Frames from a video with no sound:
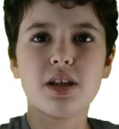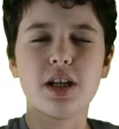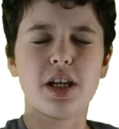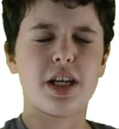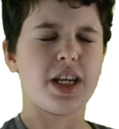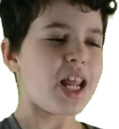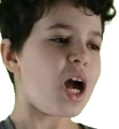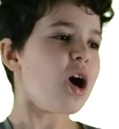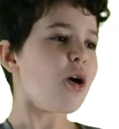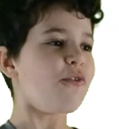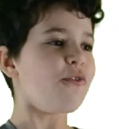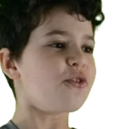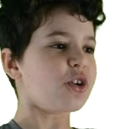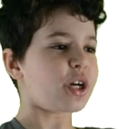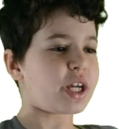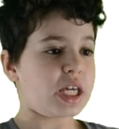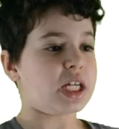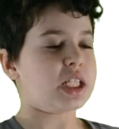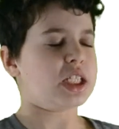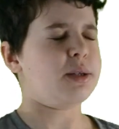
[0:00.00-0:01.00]
Now
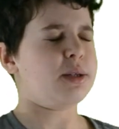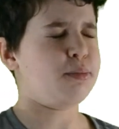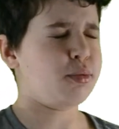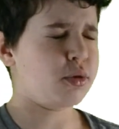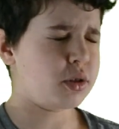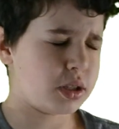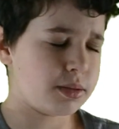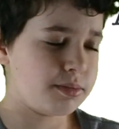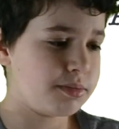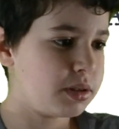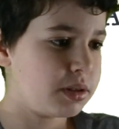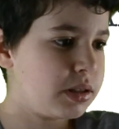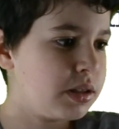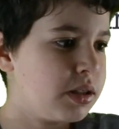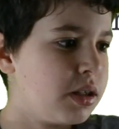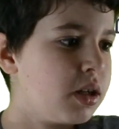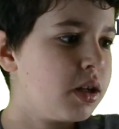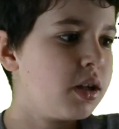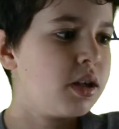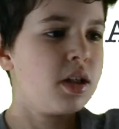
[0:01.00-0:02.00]
for antiprisms.
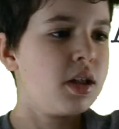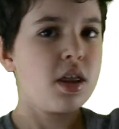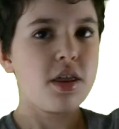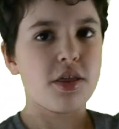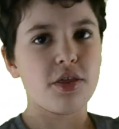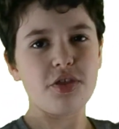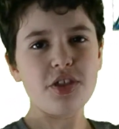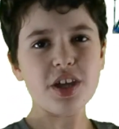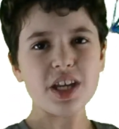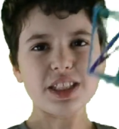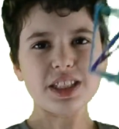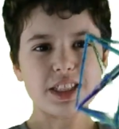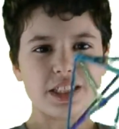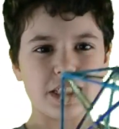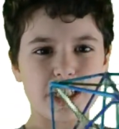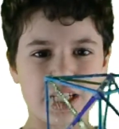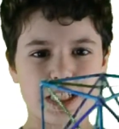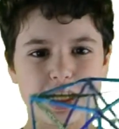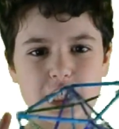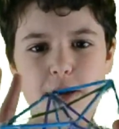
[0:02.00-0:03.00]
This is
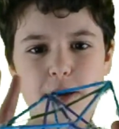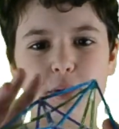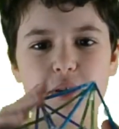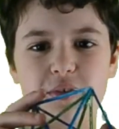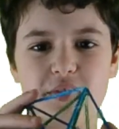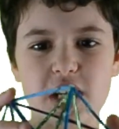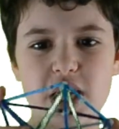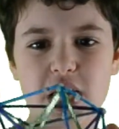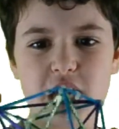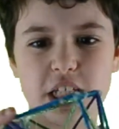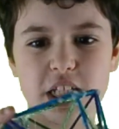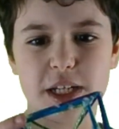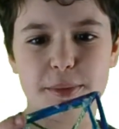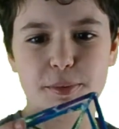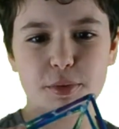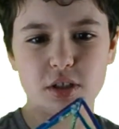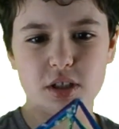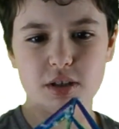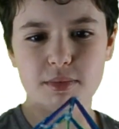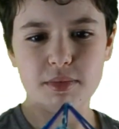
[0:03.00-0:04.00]
an example of an
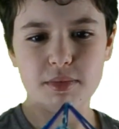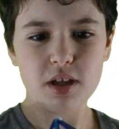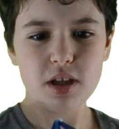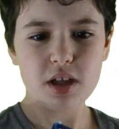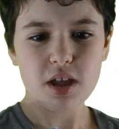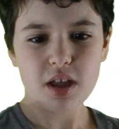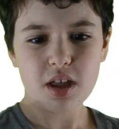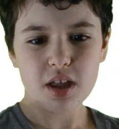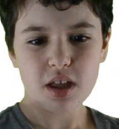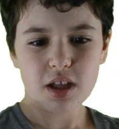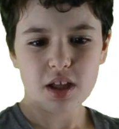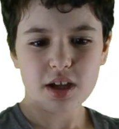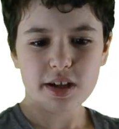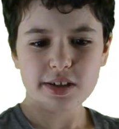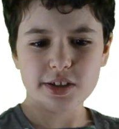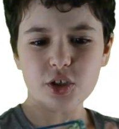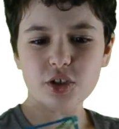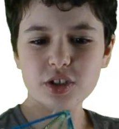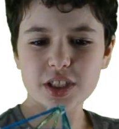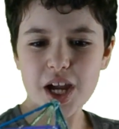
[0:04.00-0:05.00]
antiprism.
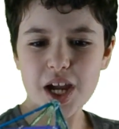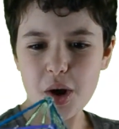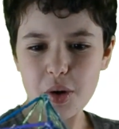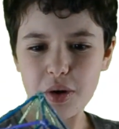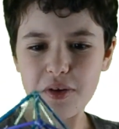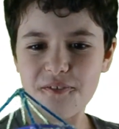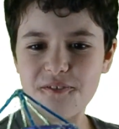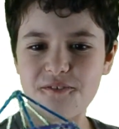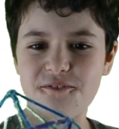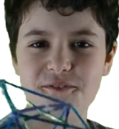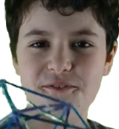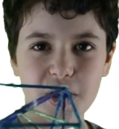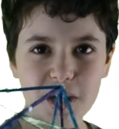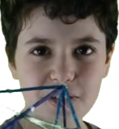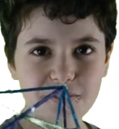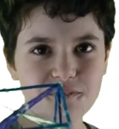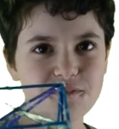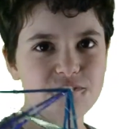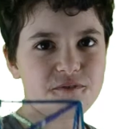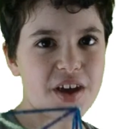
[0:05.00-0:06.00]
Turns out, fun
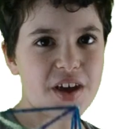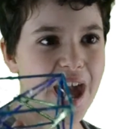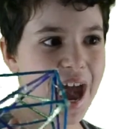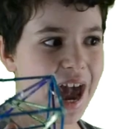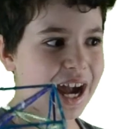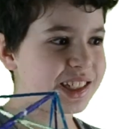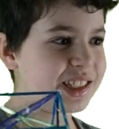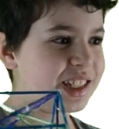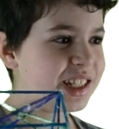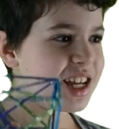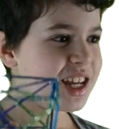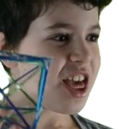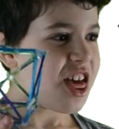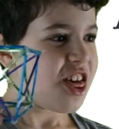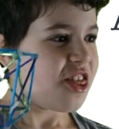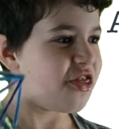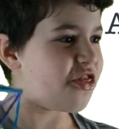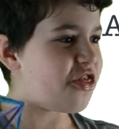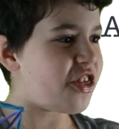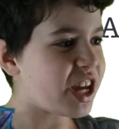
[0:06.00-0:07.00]
fact,
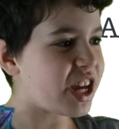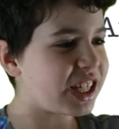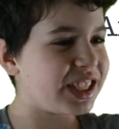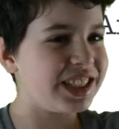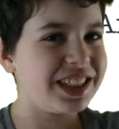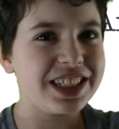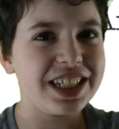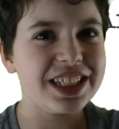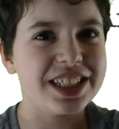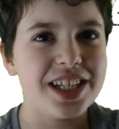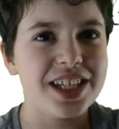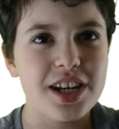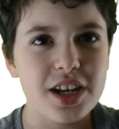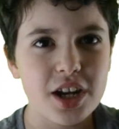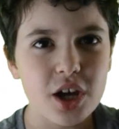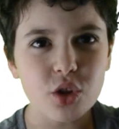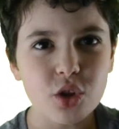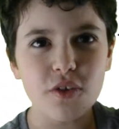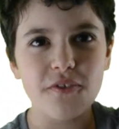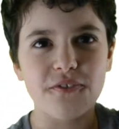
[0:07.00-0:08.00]
this is
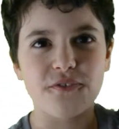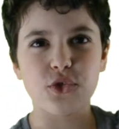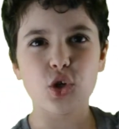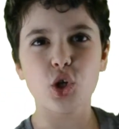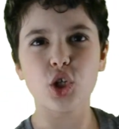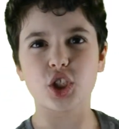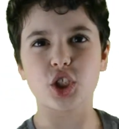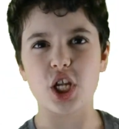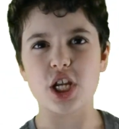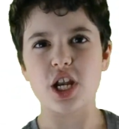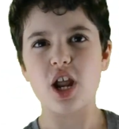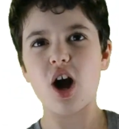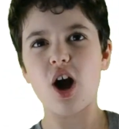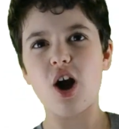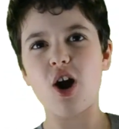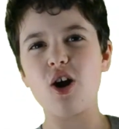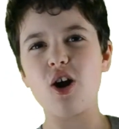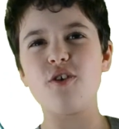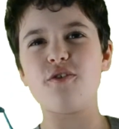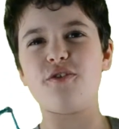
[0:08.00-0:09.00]
another version
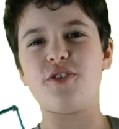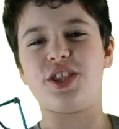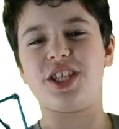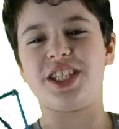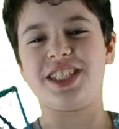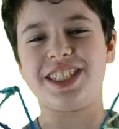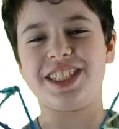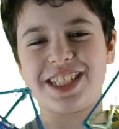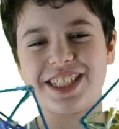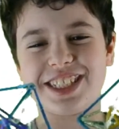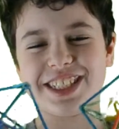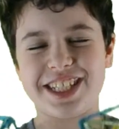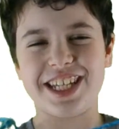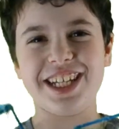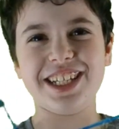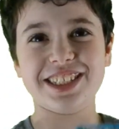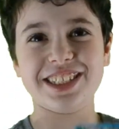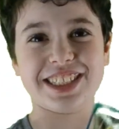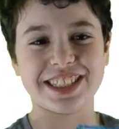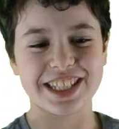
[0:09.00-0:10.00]
of the 16
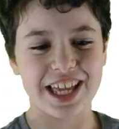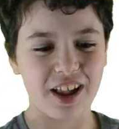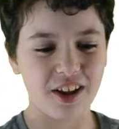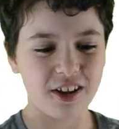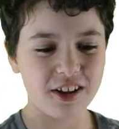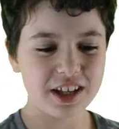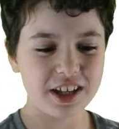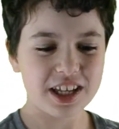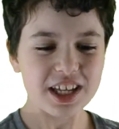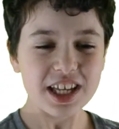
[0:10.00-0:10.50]
cell.